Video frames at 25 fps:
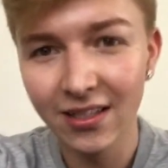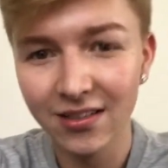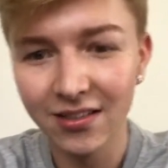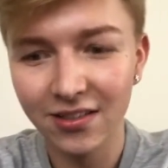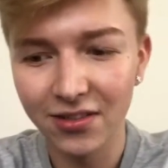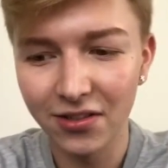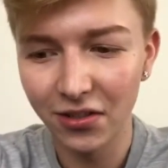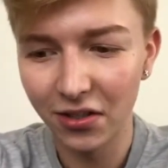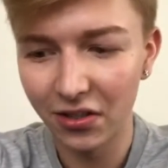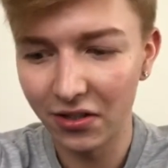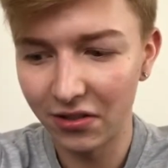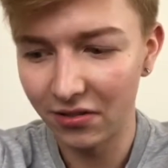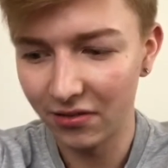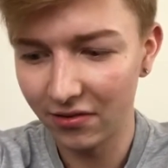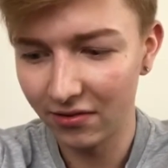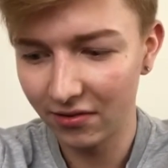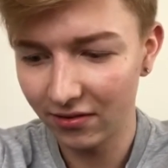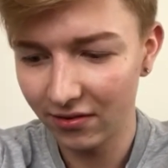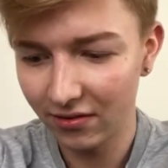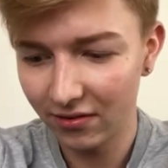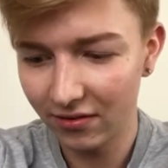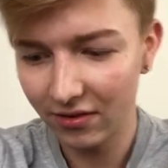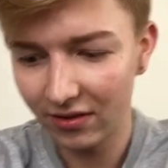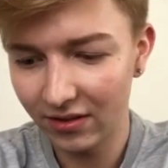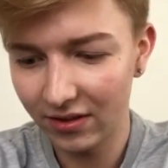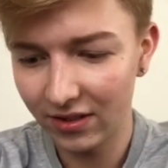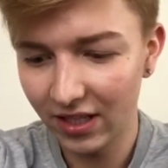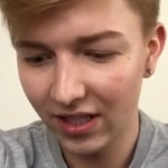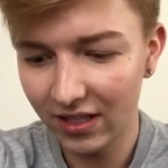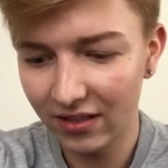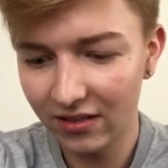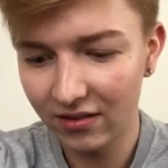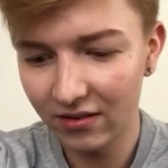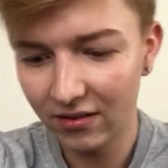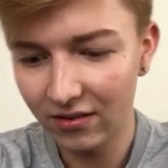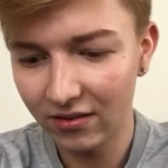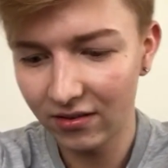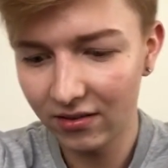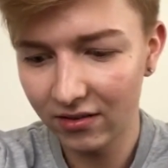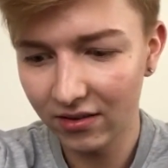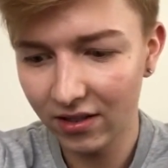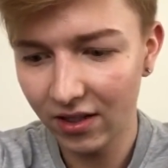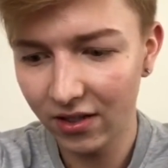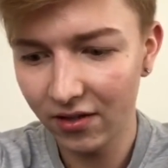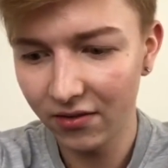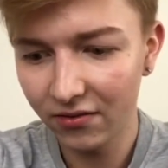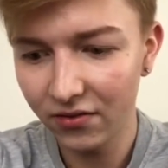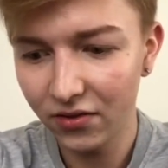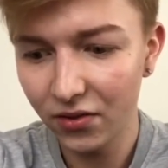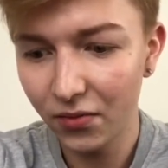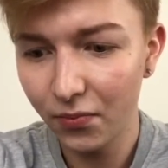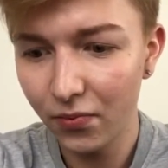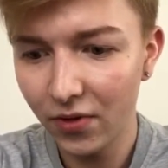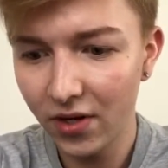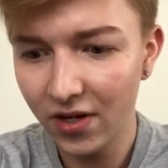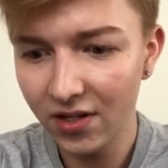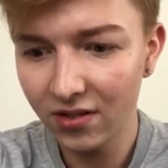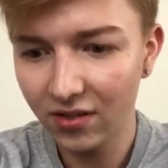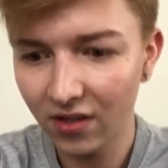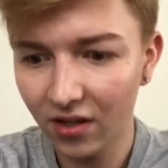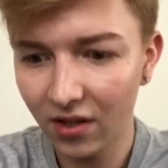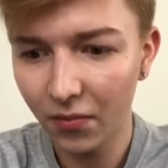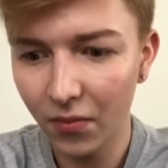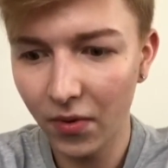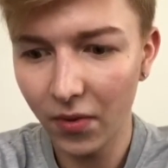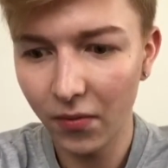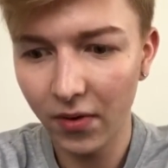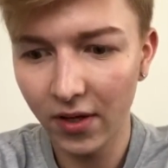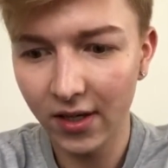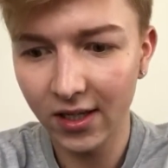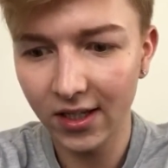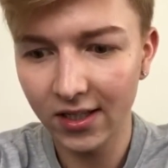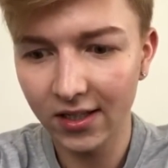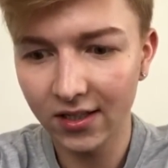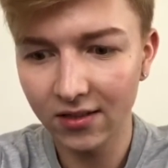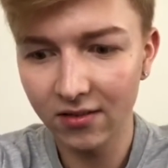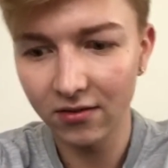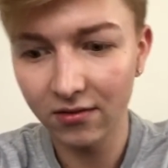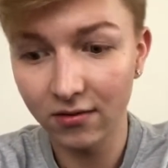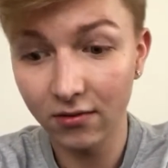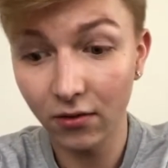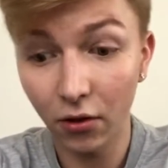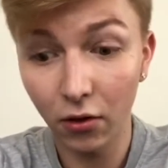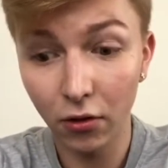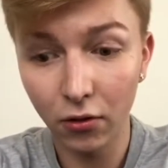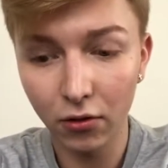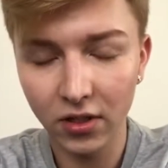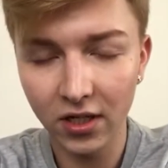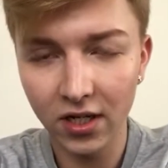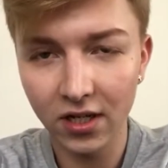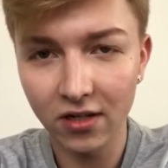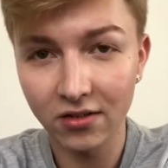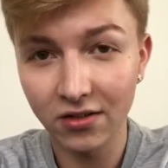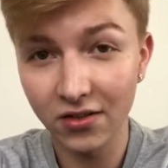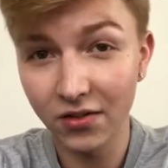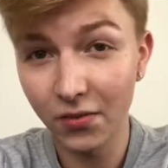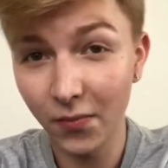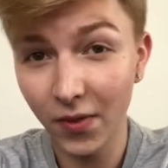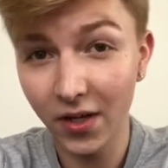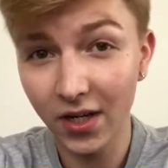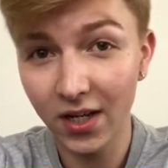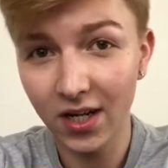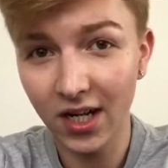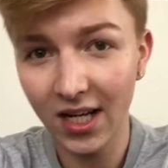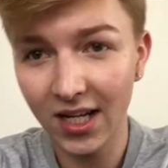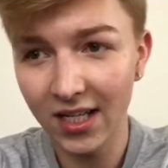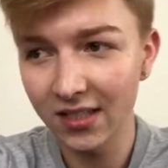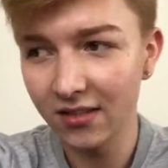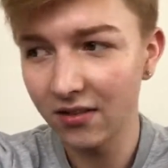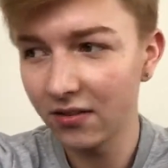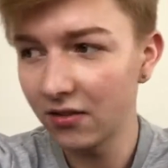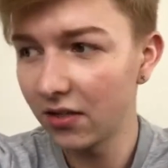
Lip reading: So that's kind of surprising me, because all girls in my class